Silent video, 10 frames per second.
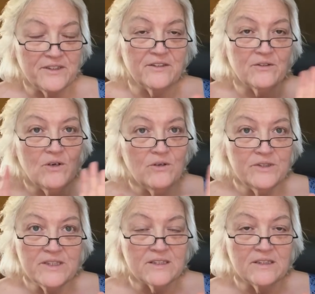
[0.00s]
in it. They're
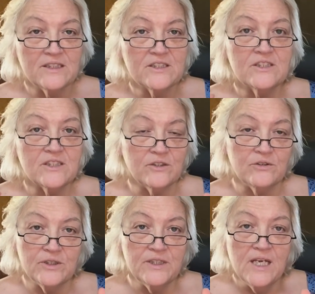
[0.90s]
always delicious and
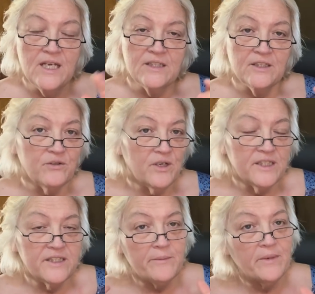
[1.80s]
good. Now,
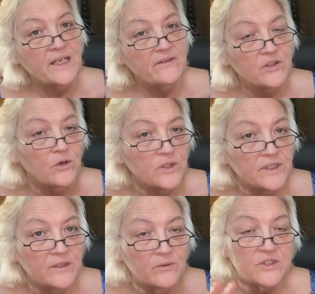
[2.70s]
granted, they might have
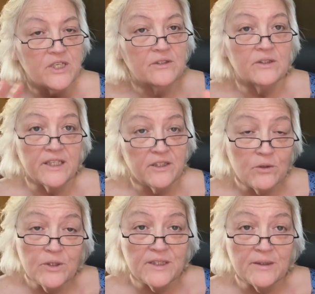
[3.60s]
coconut, which I don't like
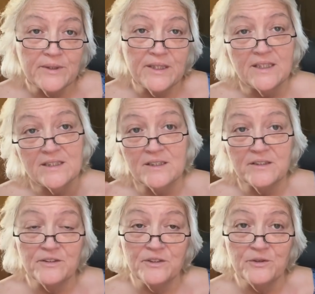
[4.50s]
coconut, but that has
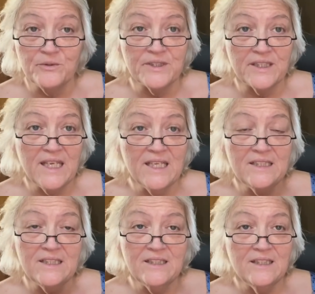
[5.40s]
nothing to do with the
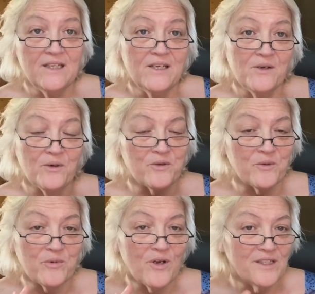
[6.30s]
candy or the
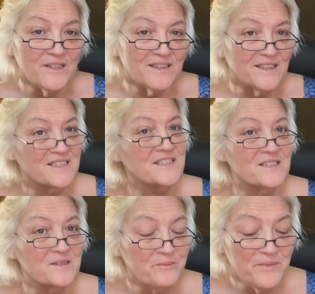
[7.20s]
product. That's
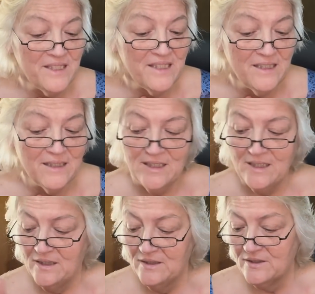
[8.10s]
just me.
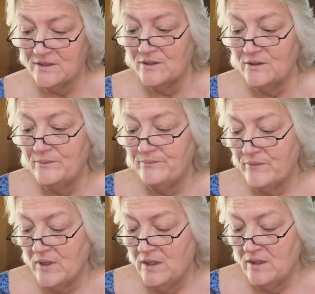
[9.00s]
So
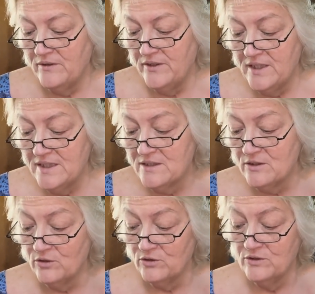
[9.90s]
this
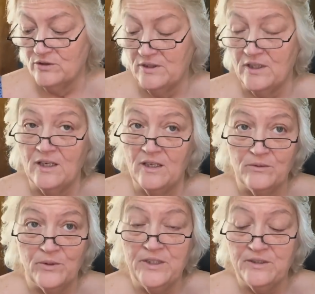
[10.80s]
looks,
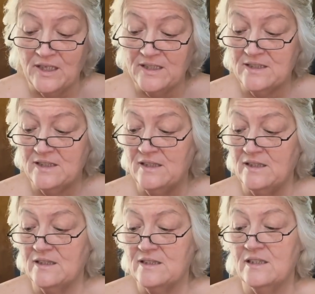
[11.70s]
where do you guys see
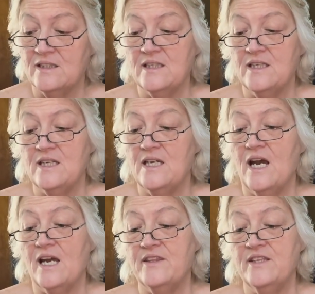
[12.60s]
this?
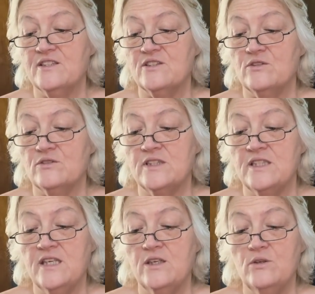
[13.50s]
I think it's called
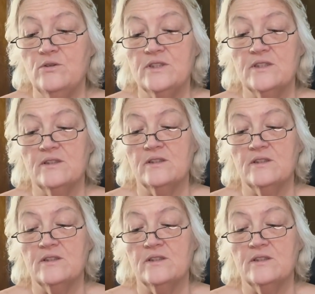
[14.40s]
Zico's.